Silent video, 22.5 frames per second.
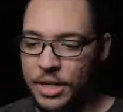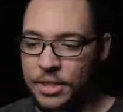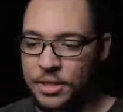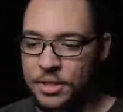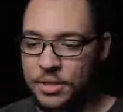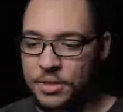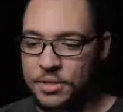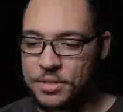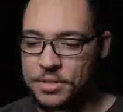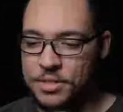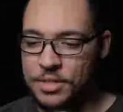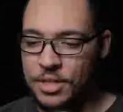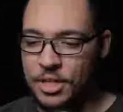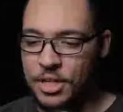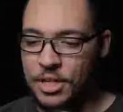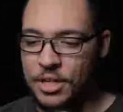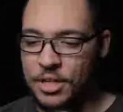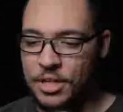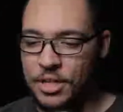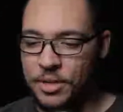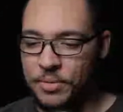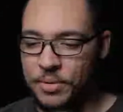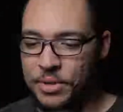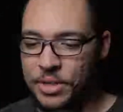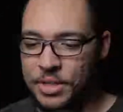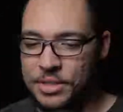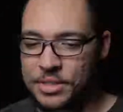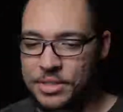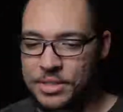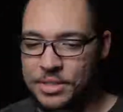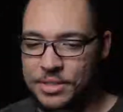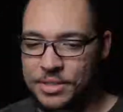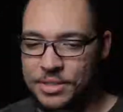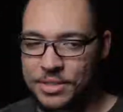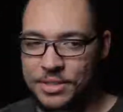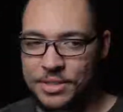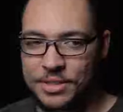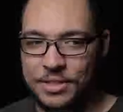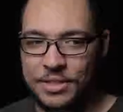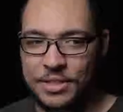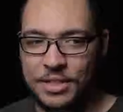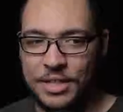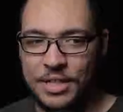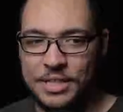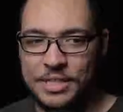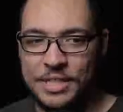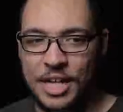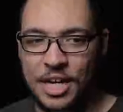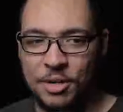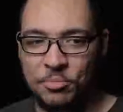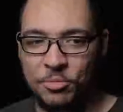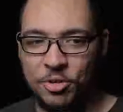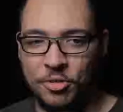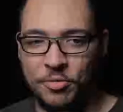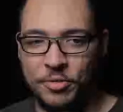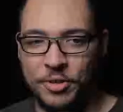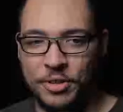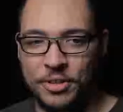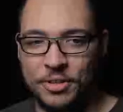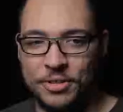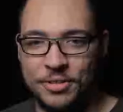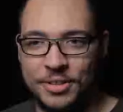And there's... I mean, it's anamorphic.